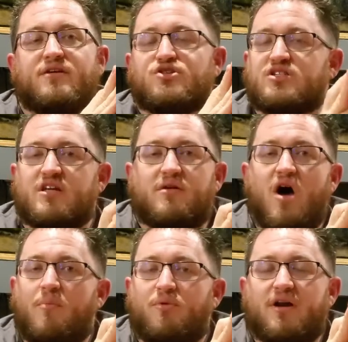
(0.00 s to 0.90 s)
they're just going to
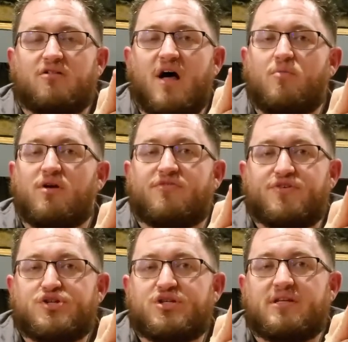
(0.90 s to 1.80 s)
operate a lot more
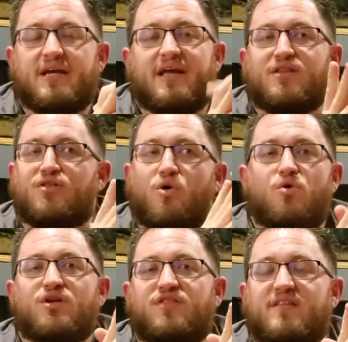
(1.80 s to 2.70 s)
efficiently. And then the
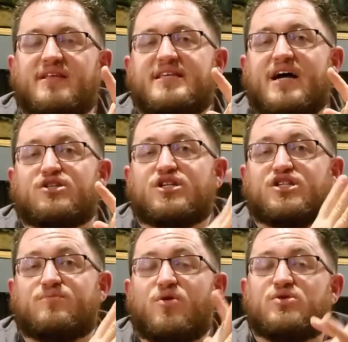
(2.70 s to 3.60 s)
only thing that's actually
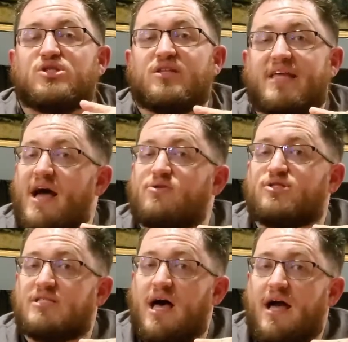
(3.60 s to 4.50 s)
exposed on the
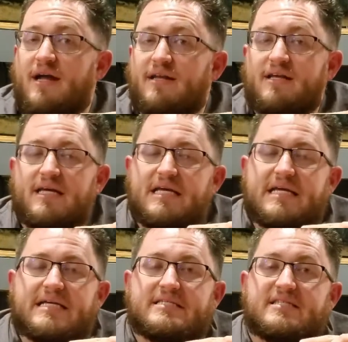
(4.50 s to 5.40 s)
outside
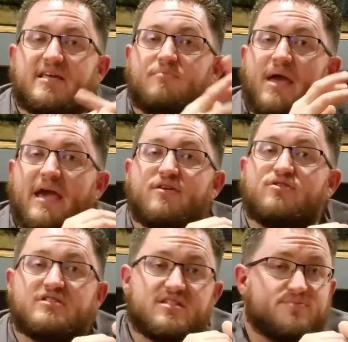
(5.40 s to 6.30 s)
is the
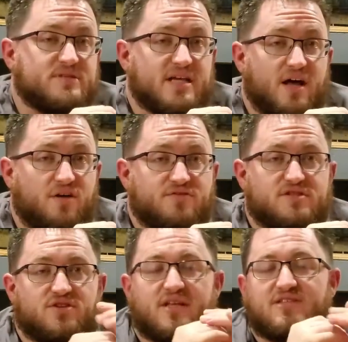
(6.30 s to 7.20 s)
panels themselves,
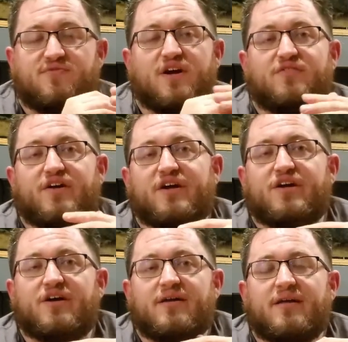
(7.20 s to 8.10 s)
so that's very, very
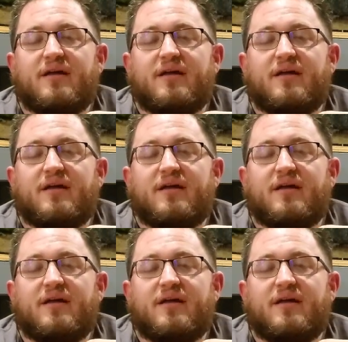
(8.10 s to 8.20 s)
good.